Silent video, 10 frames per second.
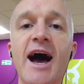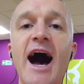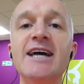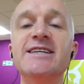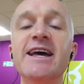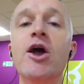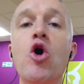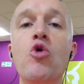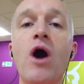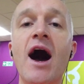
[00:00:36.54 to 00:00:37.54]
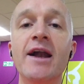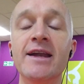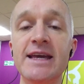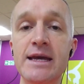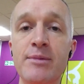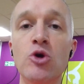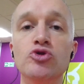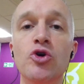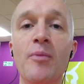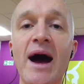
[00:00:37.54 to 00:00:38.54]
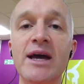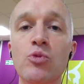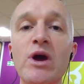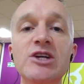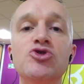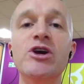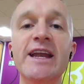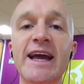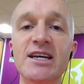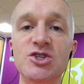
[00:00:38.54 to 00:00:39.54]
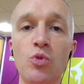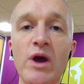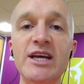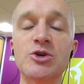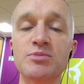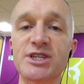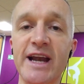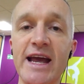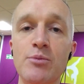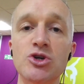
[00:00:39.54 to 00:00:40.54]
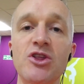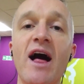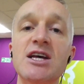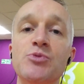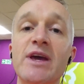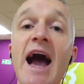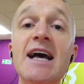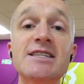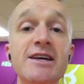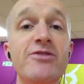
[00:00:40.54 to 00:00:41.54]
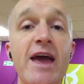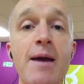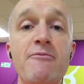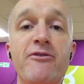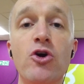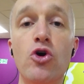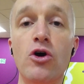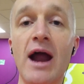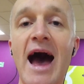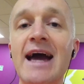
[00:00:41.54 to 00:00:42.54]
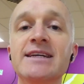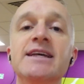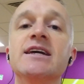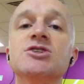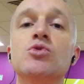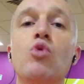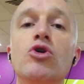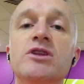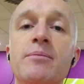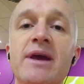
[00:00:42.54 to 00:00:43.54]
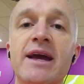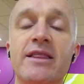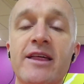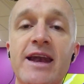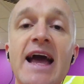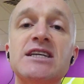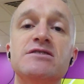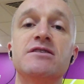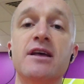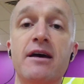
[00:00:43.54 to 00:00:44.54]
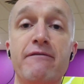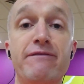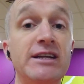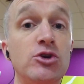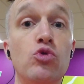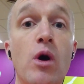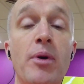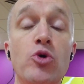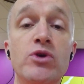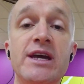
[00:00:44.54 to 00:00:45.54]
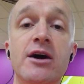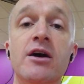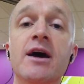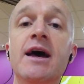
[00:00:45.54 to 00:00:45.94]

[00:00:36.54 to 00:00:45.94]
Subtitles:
I sent out an email to my Weight Training is the Way subscribers last week, asking them for ideas on what to make the next video about here.